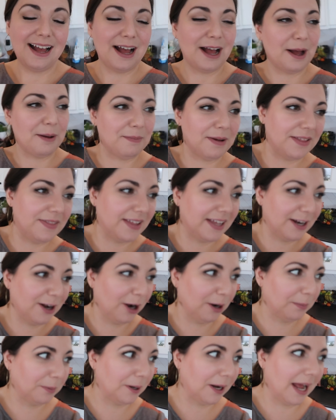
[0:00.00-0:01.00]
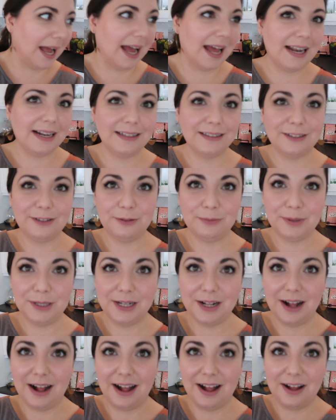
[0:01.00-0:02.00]
um, and then Harper had a little
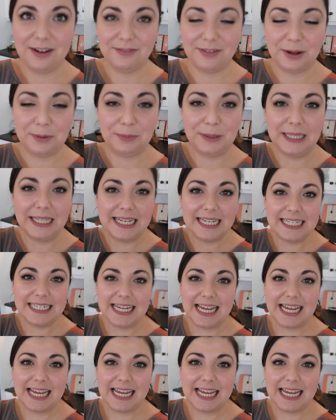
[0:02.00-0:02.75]
bit of a play